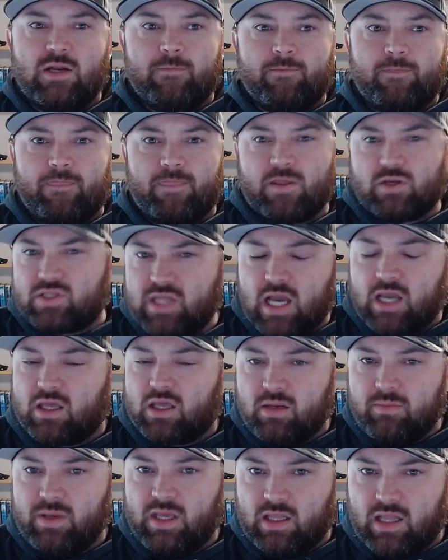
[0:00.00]
there's not going
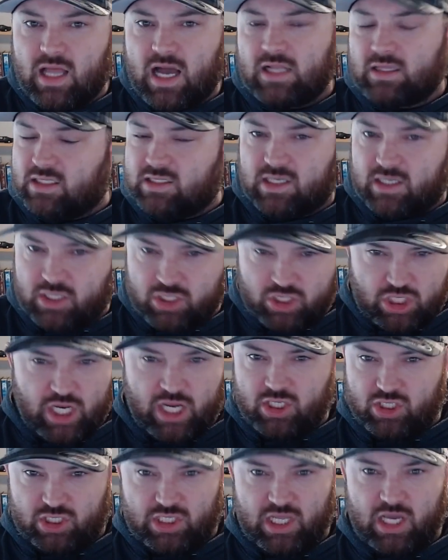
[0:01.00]
to be a lot that's going to
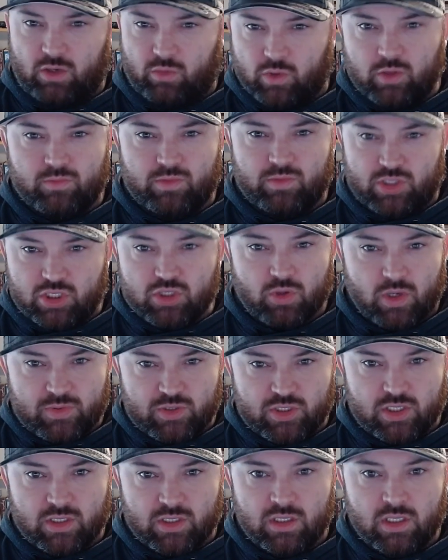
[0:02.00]
change in that room
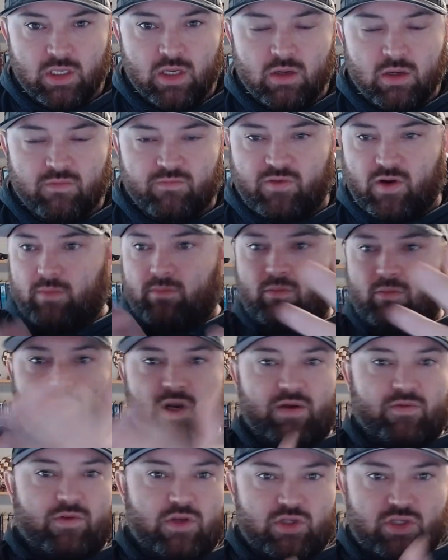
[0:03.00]
description from
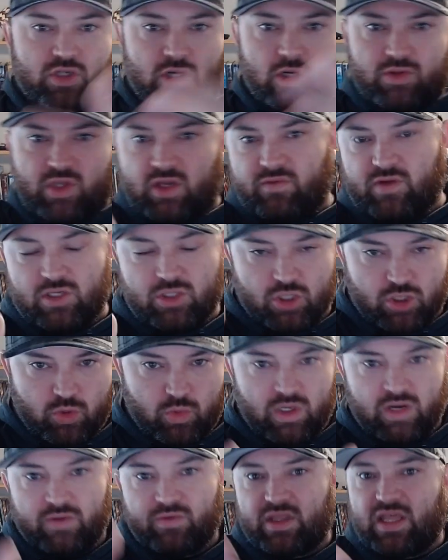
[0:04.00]
whenever you start the adventure to
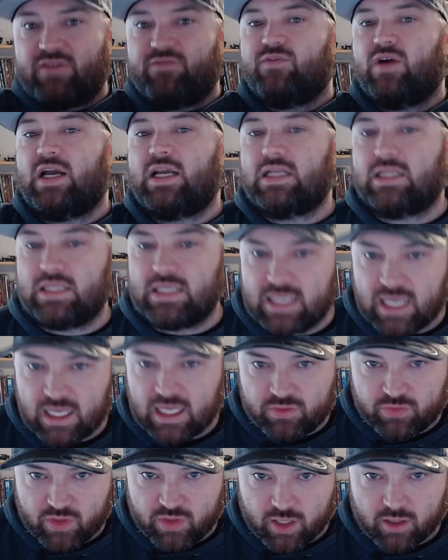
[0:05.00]
whenever they finally
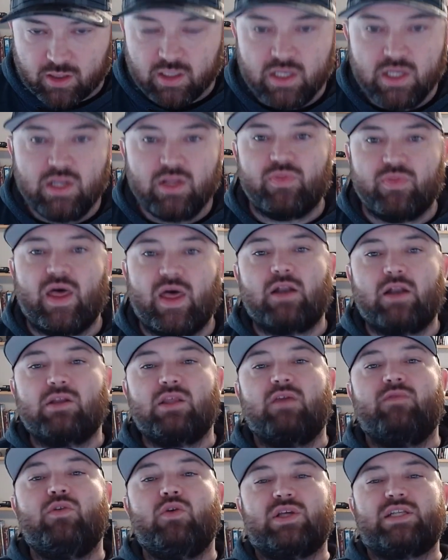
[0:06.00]
get there. That'll
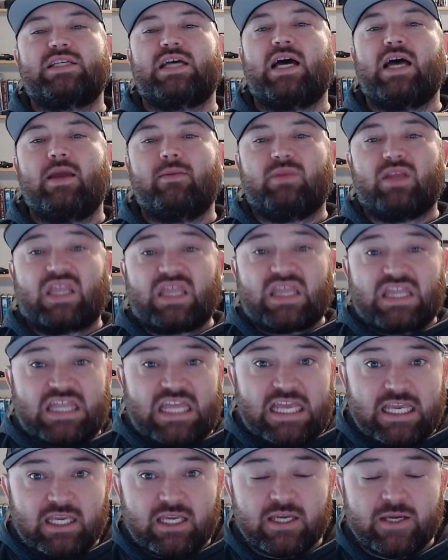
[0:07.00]
give you the time to
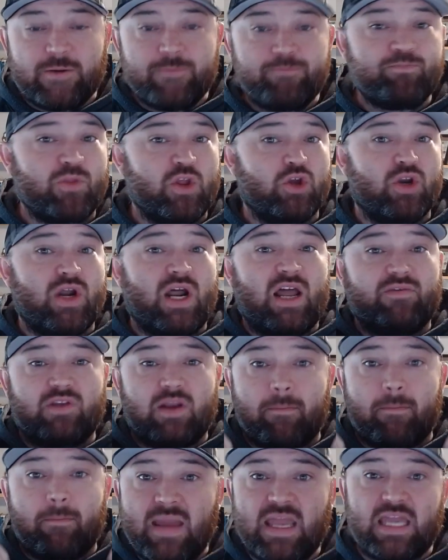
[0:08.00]
think. You're not having
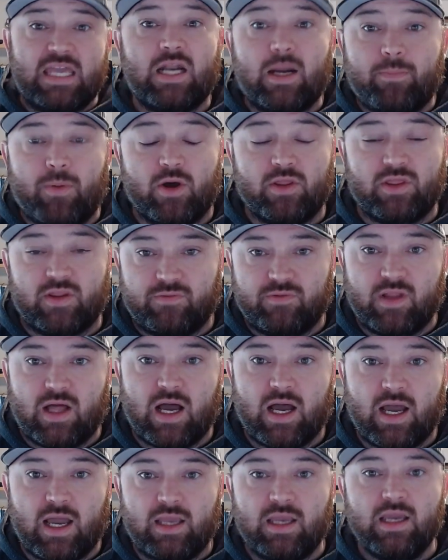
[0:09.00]
to make it up on the
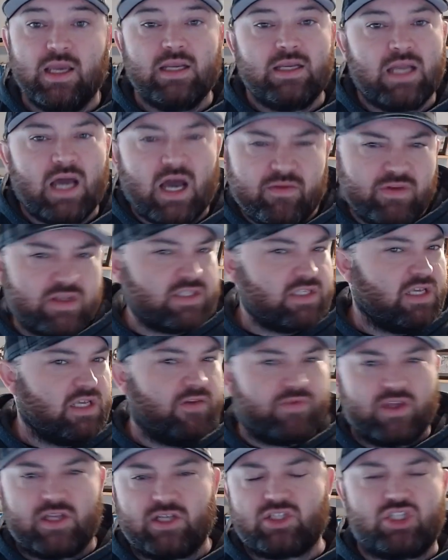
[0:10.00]
fly. Now, obviously, if
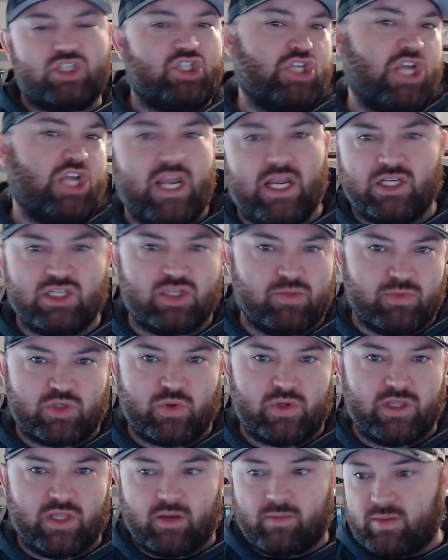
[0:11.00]
things change in
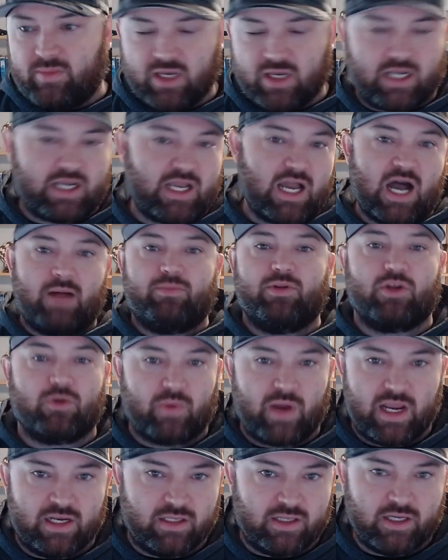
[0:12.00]
between there, maybe a goblin
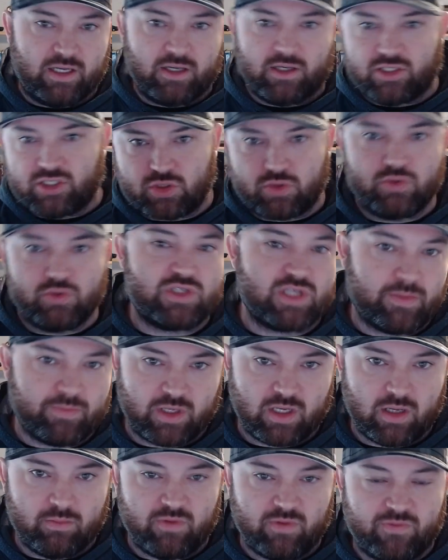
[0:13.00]
ran in there and screwed
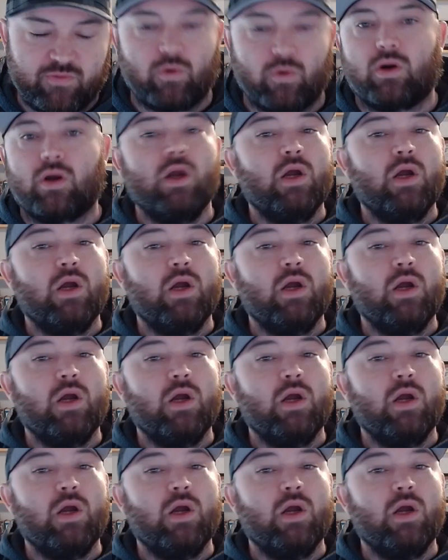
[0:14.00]
something up before,